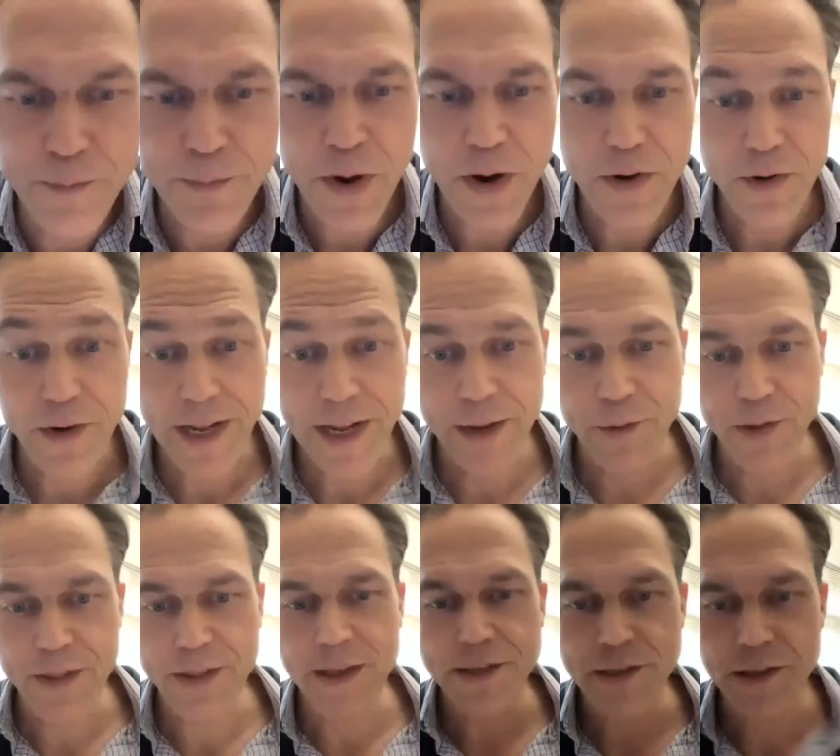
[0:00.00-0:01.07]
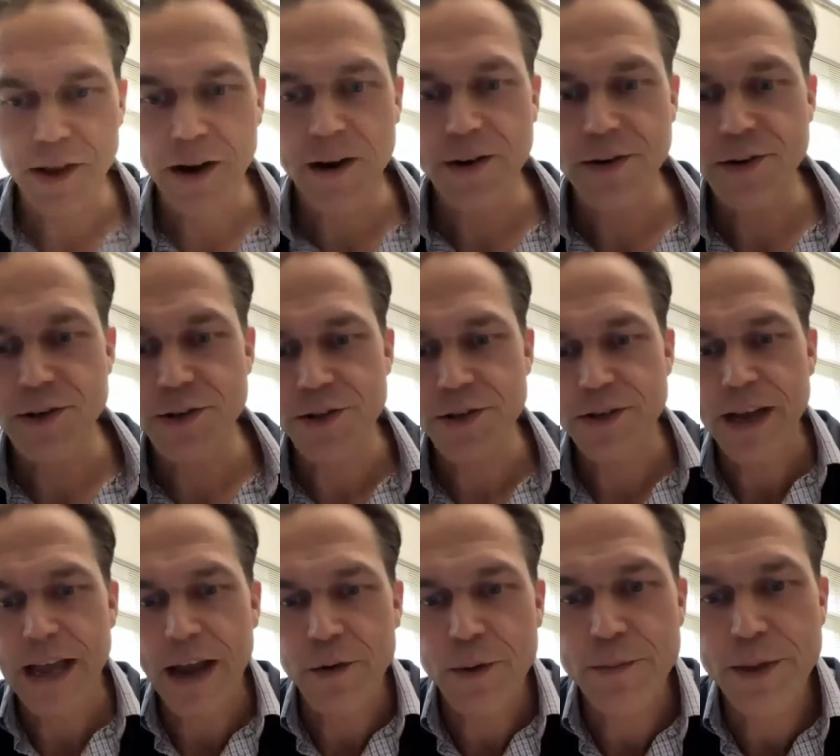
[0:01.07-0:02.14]
partnering with these large
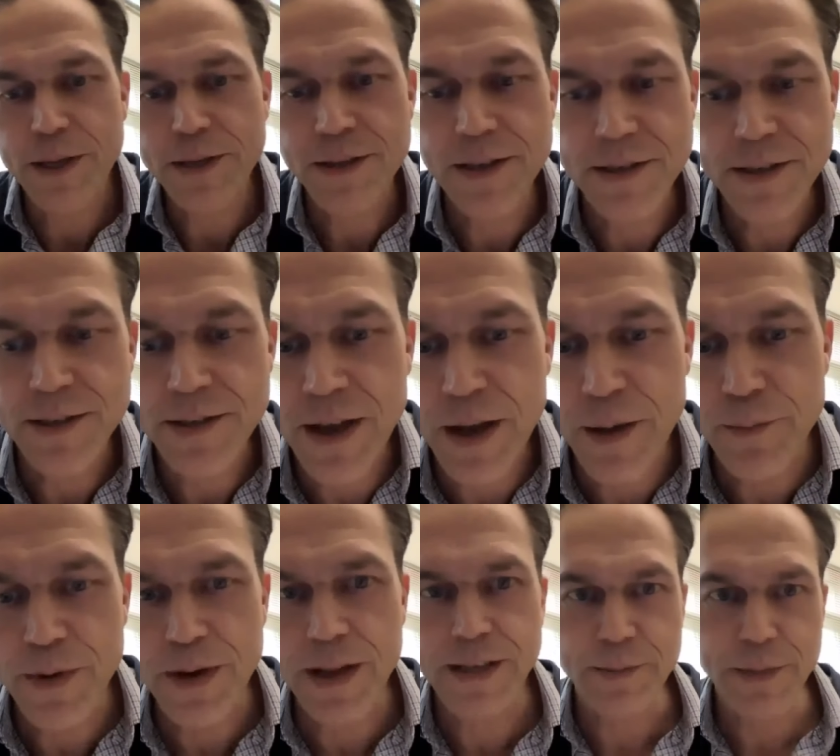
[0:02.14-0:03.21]
agribusiness companies?